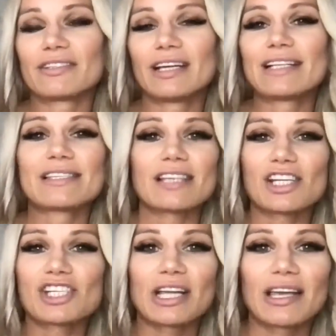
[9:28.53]
It's
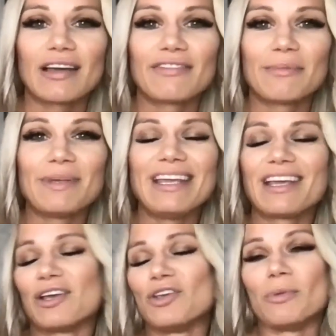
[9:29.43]
such a gift. Being
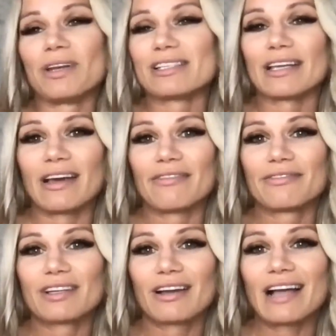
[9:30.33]
a human is a
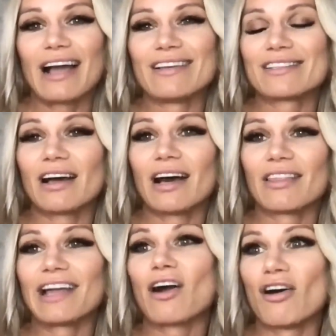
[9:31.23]
gift. Guys,
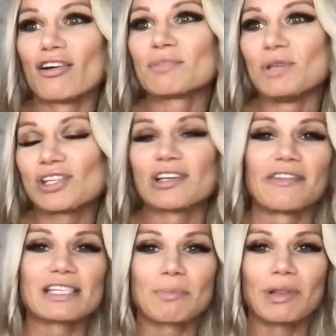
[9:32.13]
unlike all species on
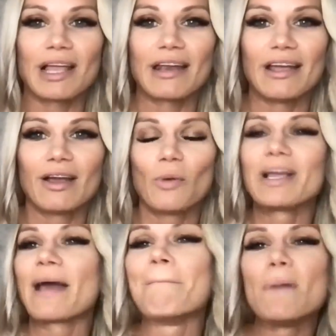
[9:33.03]
this planet, we
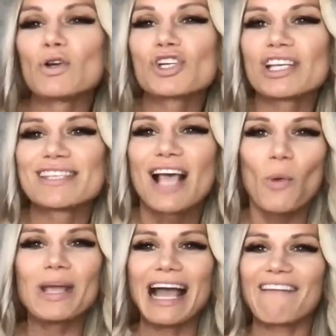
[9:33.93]
got emotions,
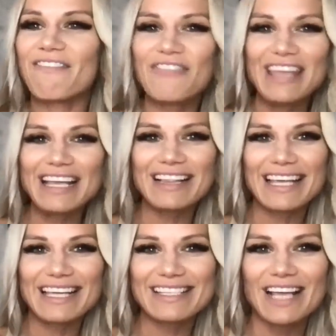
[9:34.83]
we got
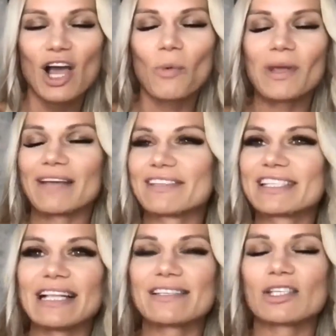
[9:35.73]
feelings, we have
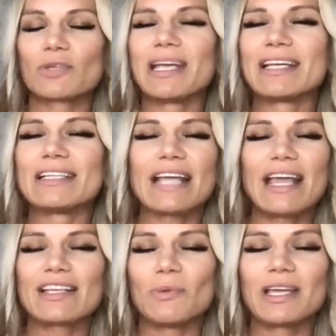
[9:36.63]
senses, we can
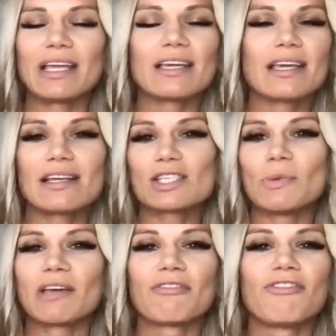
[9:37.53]
taste, we can kiss,
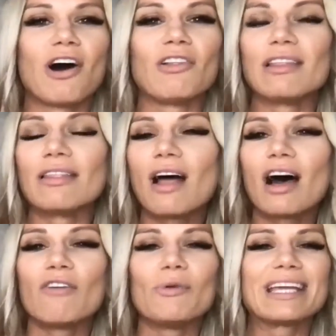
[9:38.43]
we can fall in
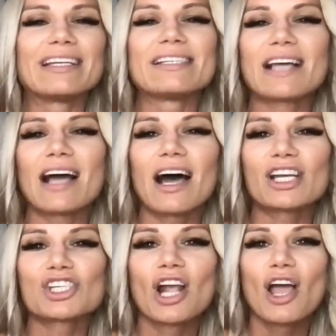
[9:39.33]
love, we can
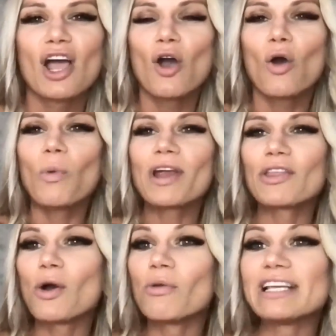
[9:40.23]
touch. We are
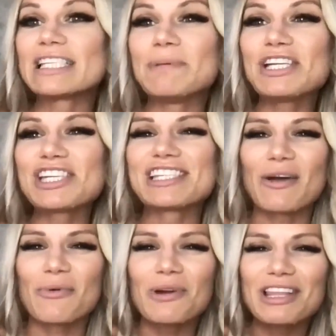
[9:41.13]
the only species
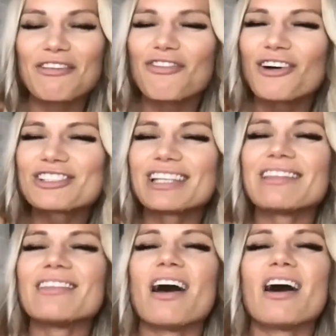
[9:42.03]
that really falls in
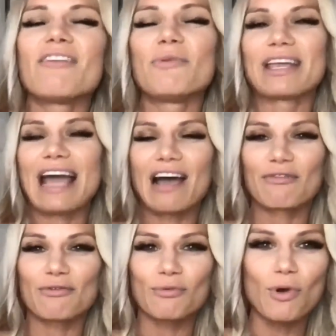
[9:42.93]
love. We can
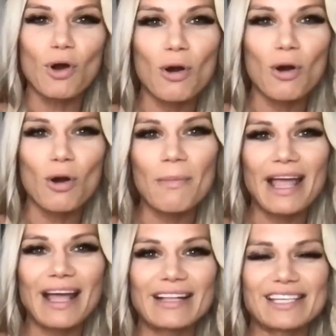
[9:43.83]
have
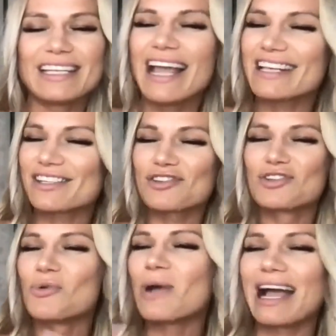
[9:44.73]
romance. And yes, there's
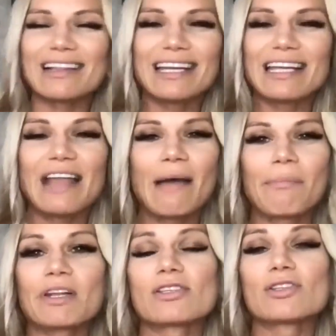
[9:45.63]
duality in that,
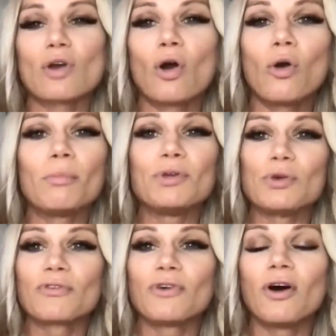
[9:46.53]
but it's so
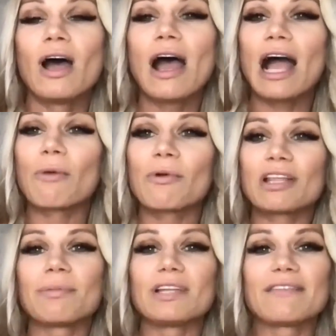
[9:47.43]
beautiful. I really
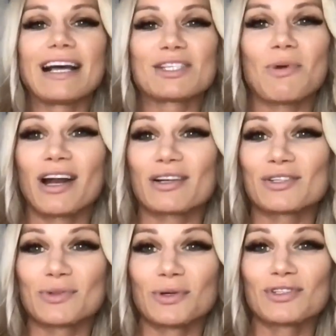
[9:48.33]
believe that's why our
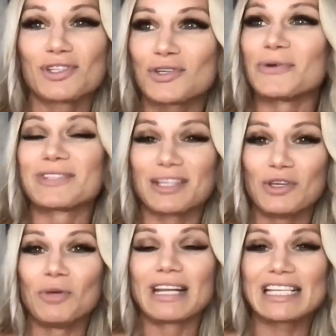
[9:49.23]
souls chose the
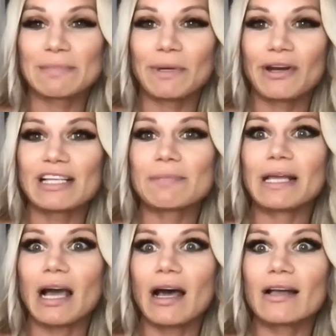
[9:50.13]
human experience,
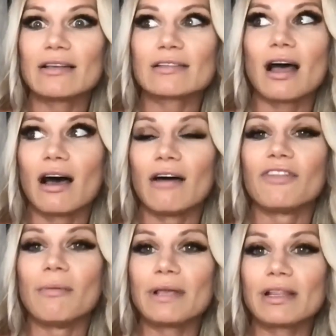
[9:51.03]
because of
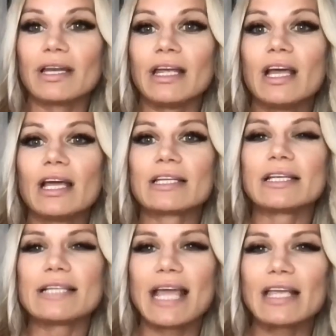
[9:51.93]
the ability to
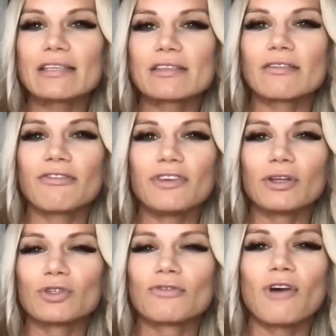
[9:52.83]
taste, to
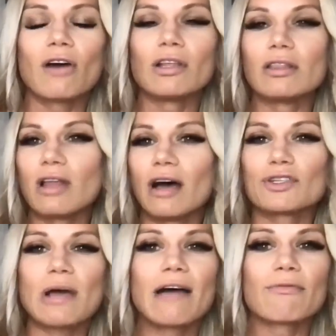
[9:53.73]
feel, to fall in love,
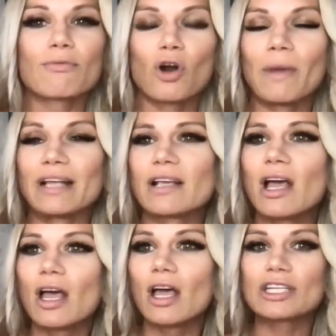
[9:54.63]
to have romance,
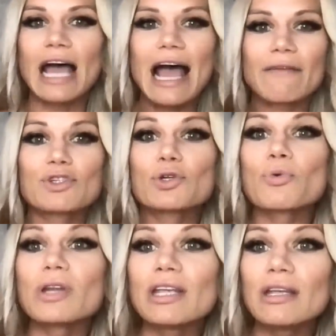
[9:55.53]
to have
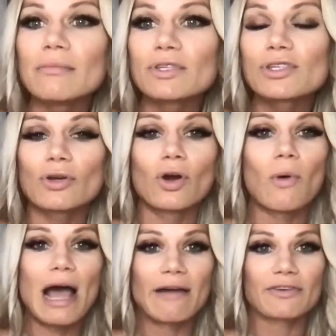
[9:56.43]
dreams to go
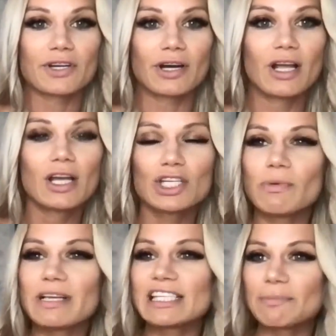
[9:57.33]
after,
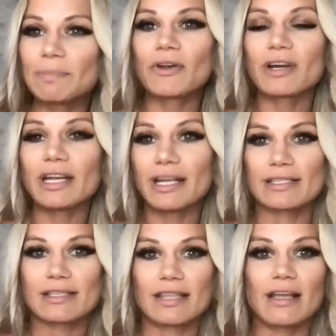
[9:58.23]
to
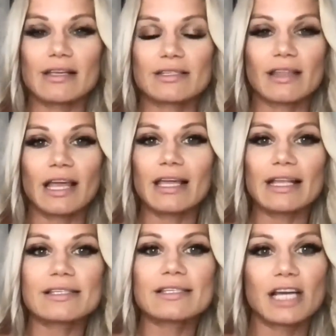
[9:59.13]
experience things. Like,
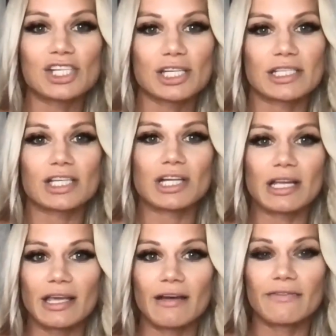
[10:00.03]
it's such a
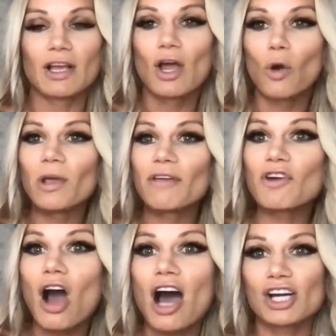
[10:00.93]
gift. We have
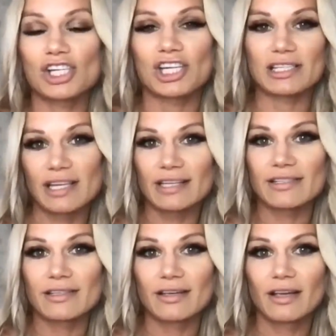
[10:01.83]
consciousness.